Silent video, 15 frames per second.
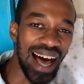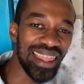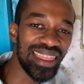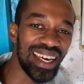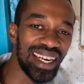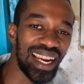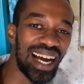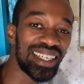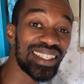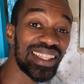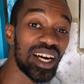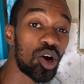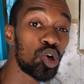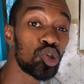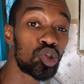And then at
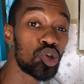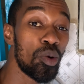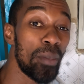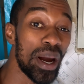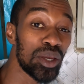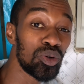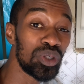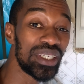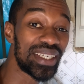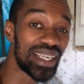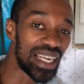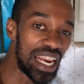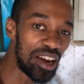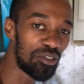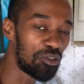the consumer unit
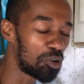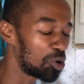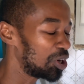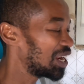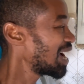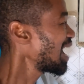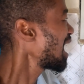level,